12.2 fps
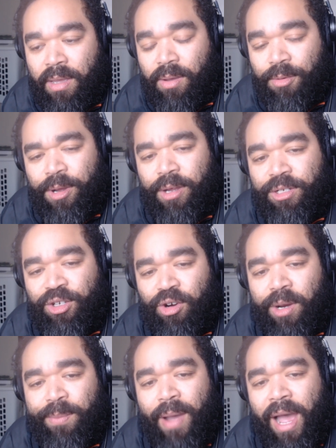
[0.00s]
Well,
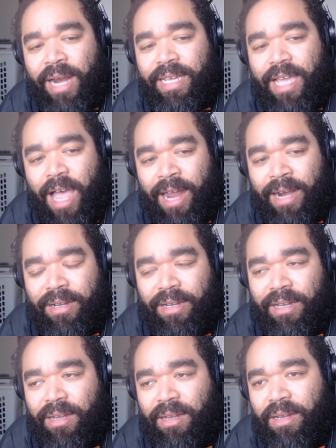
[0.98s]
Jory Bonnie kind
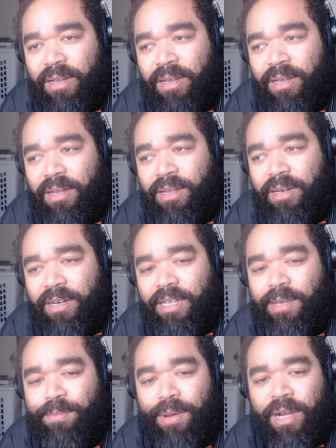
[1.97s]
of
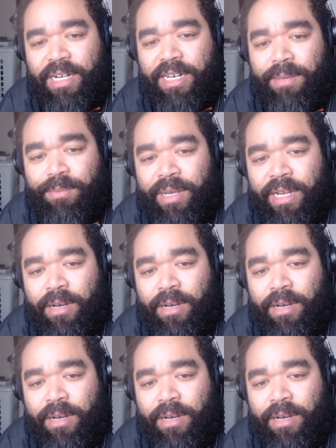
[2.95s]
debunked it being the